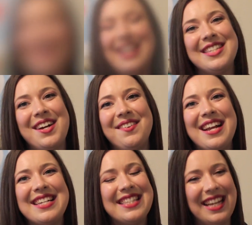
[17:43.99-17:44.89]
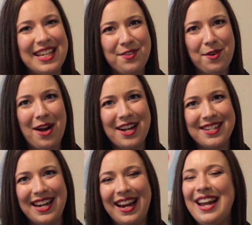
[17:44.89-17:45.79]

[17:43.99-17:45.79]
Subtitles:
And as always, thanks for watching